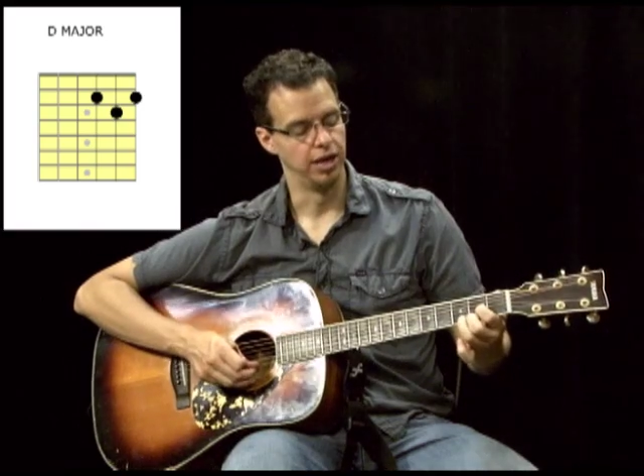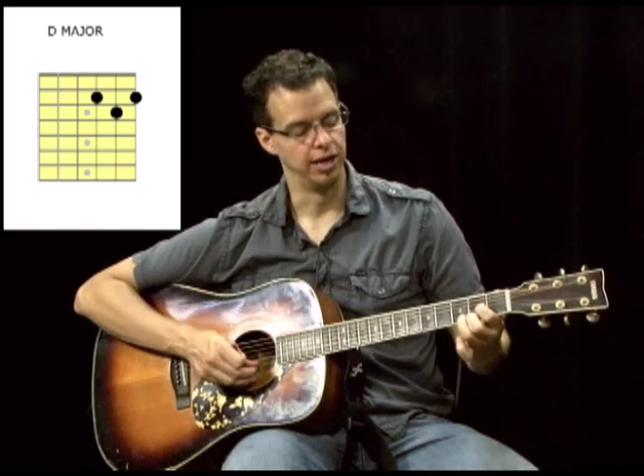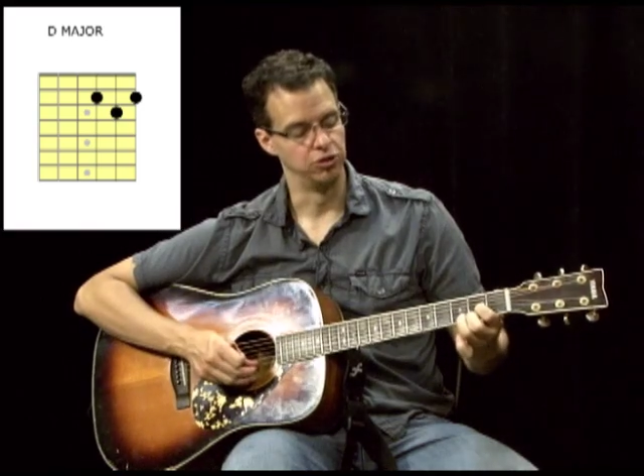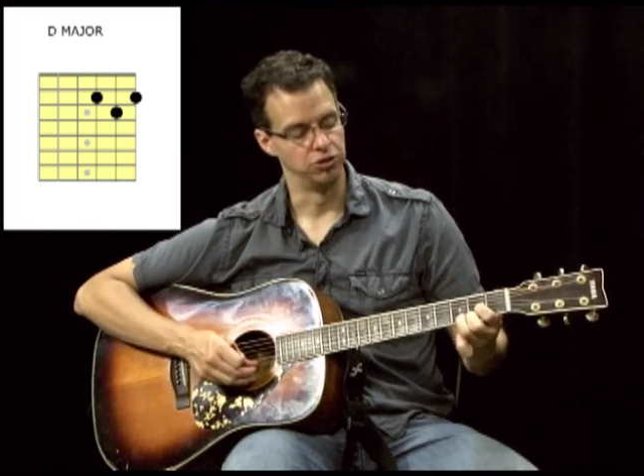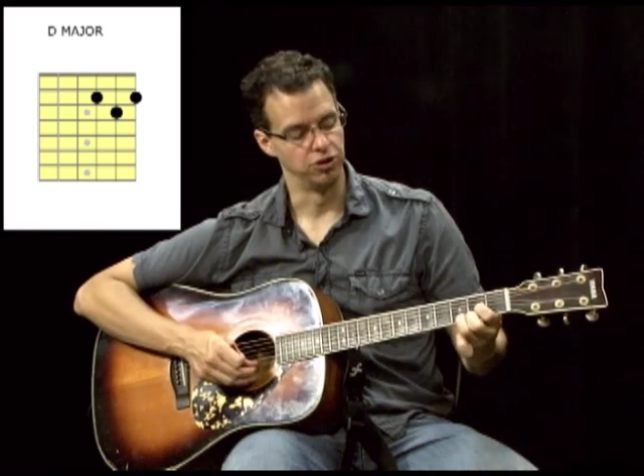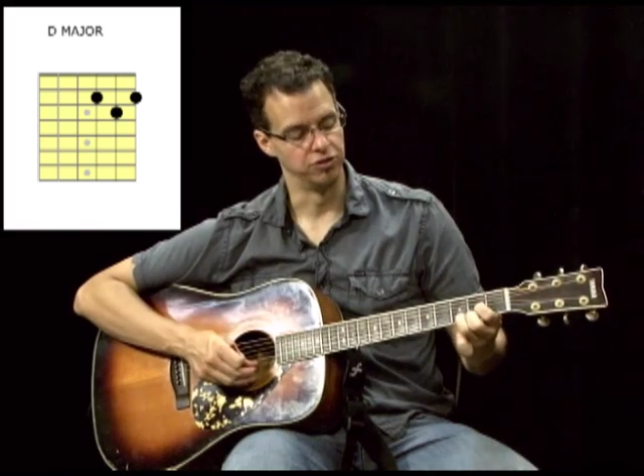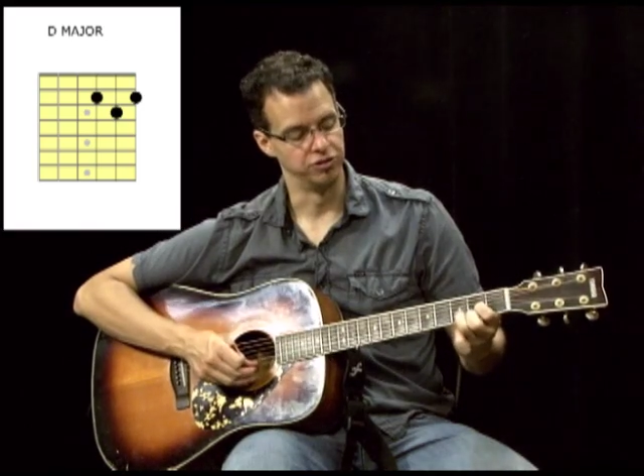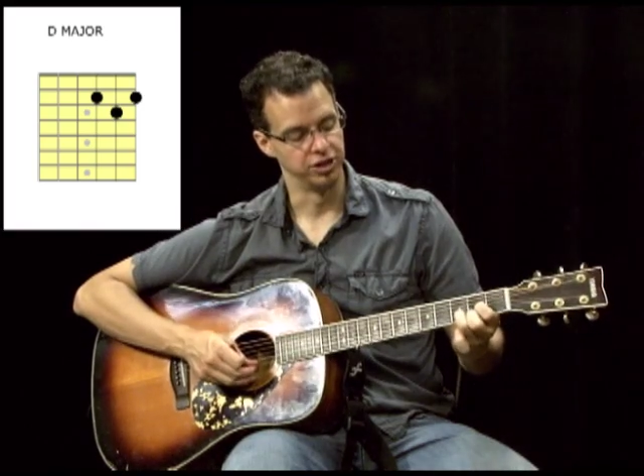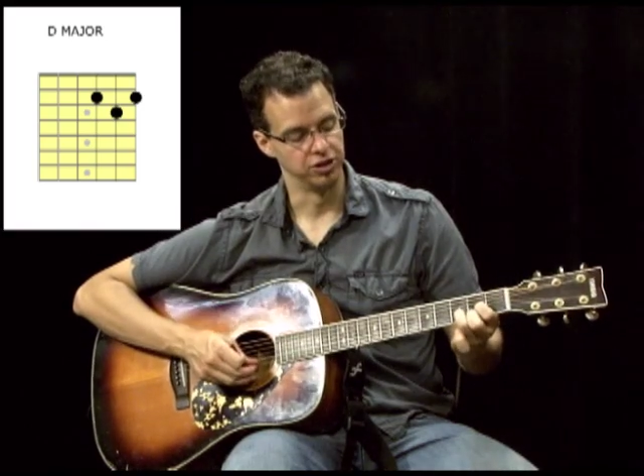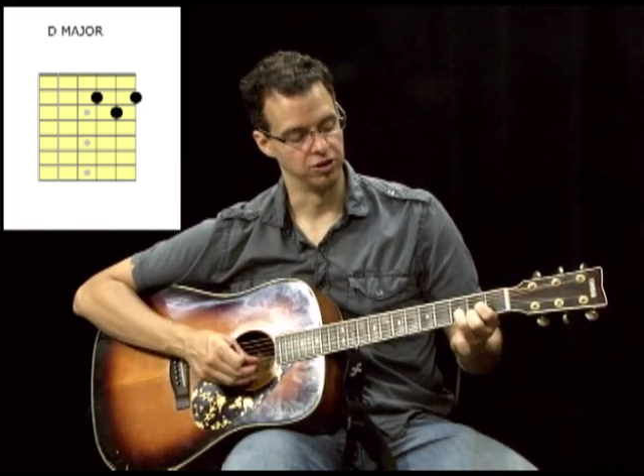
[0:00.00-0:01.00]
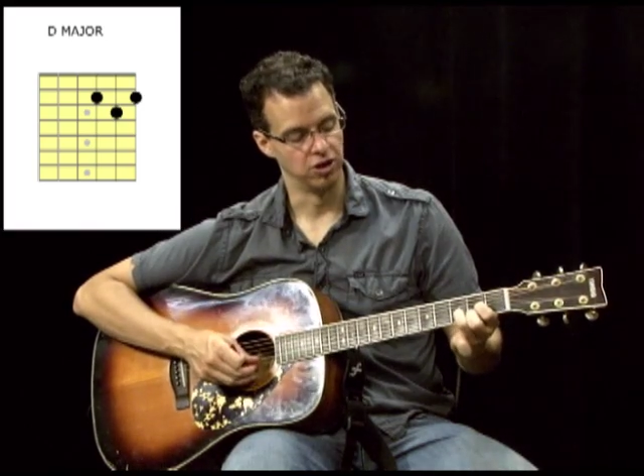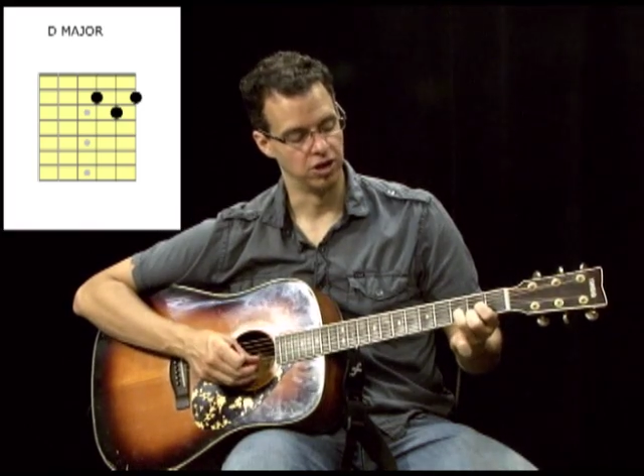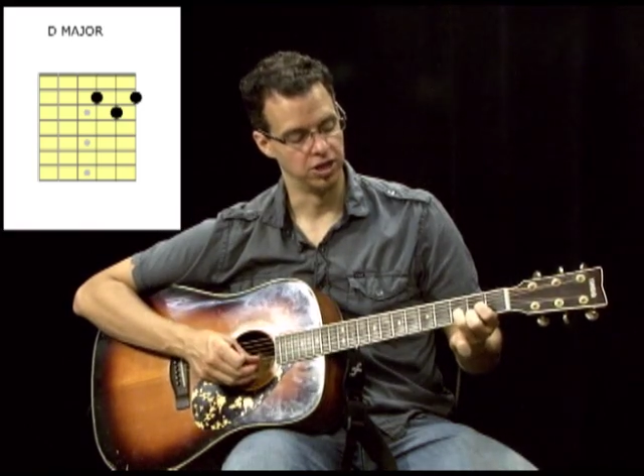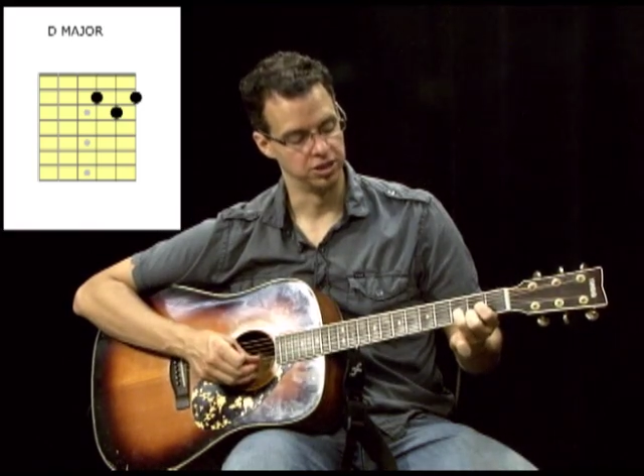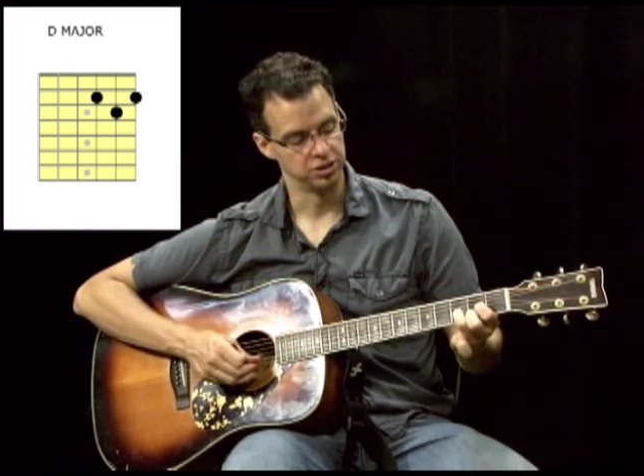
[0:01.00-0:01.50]
and your 3rd finger
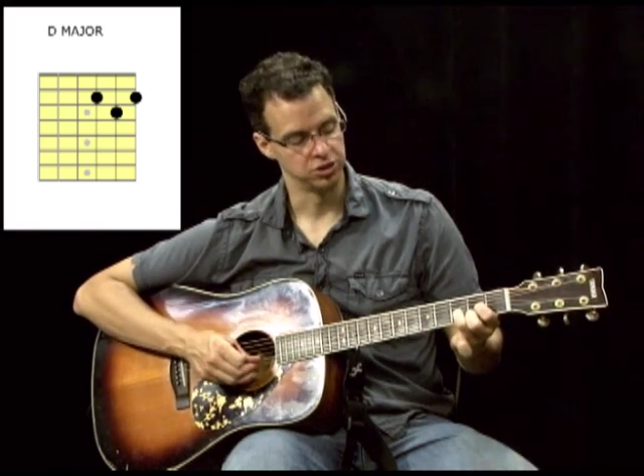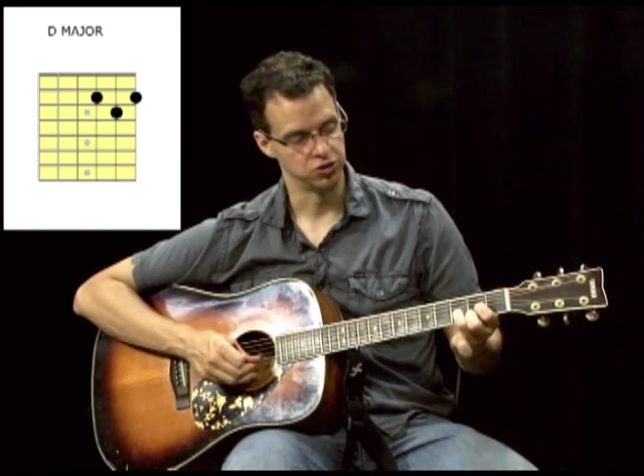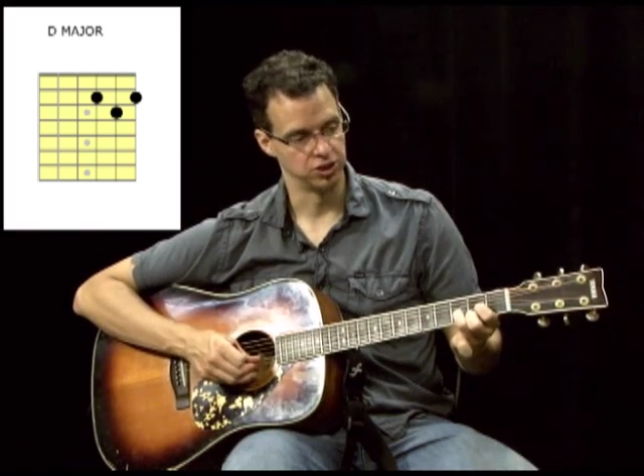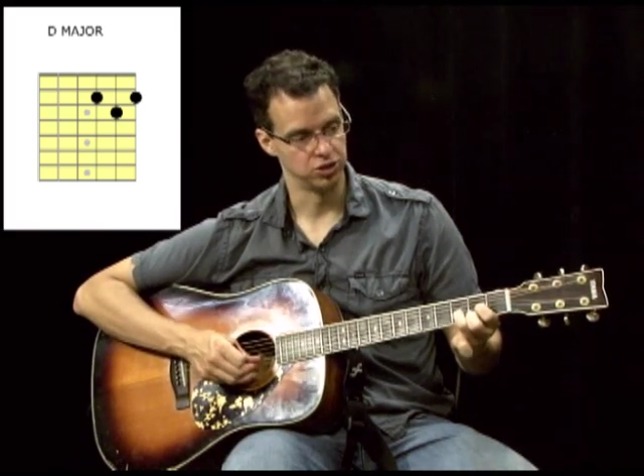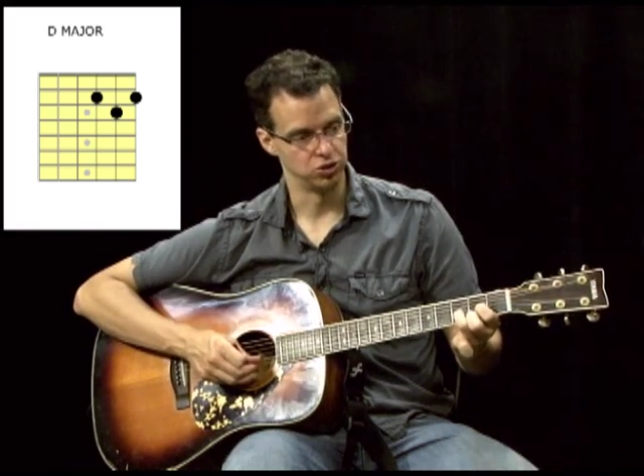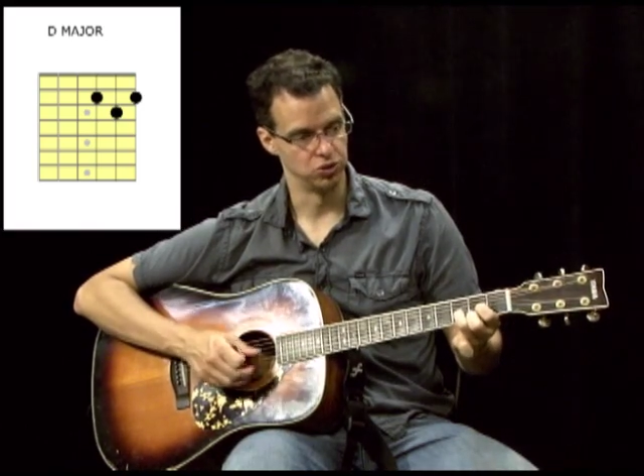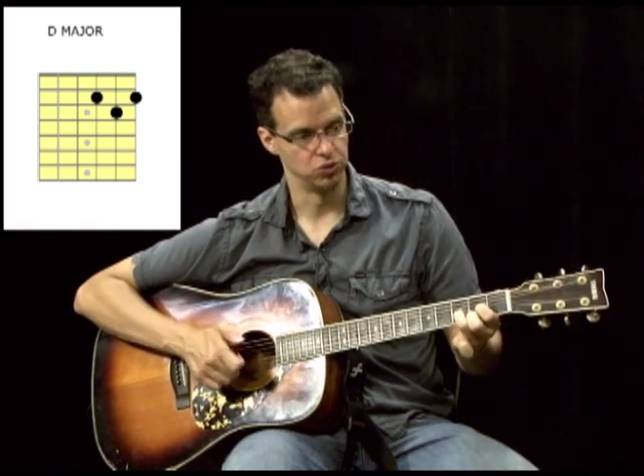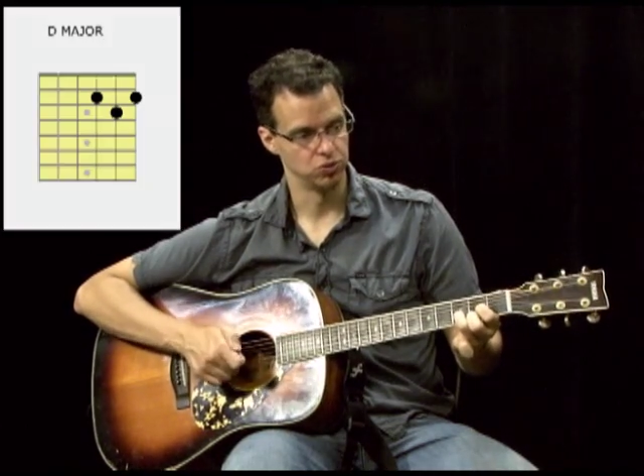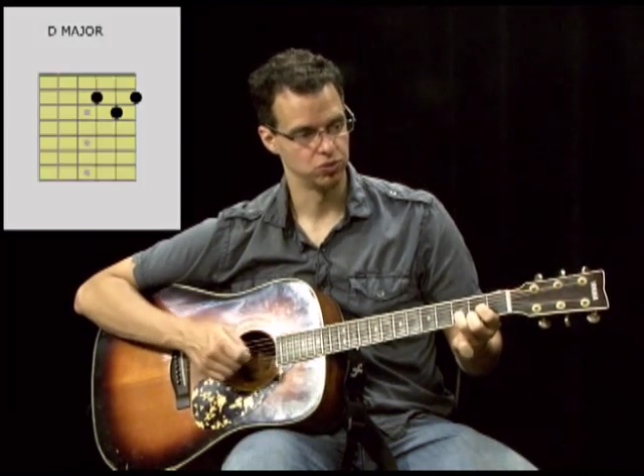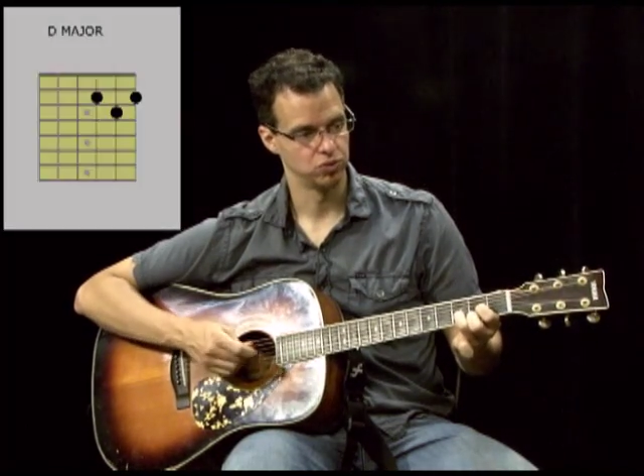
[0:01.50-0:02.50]
on string 2,